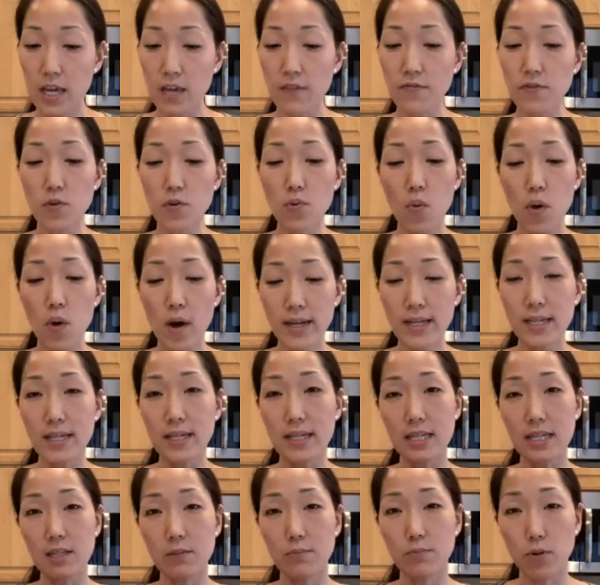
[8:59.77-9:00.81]
If you want to
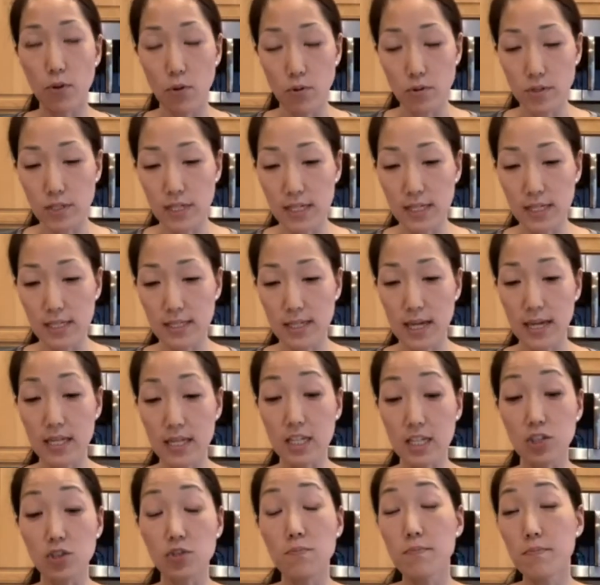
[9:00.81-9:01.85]
eat proteins at
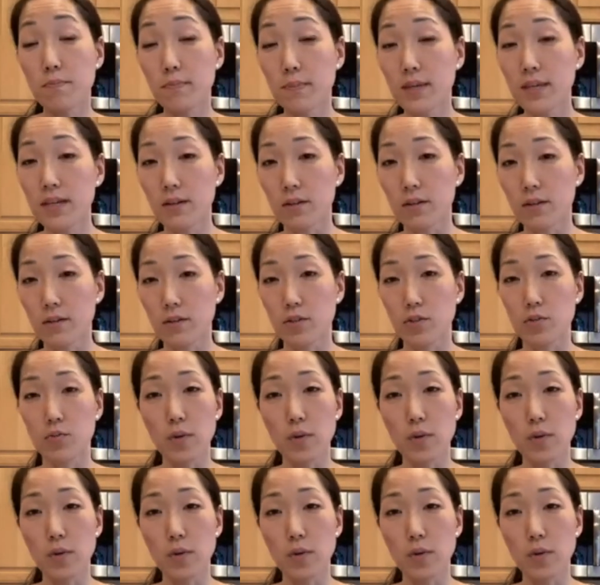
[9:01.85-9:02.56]
each meal,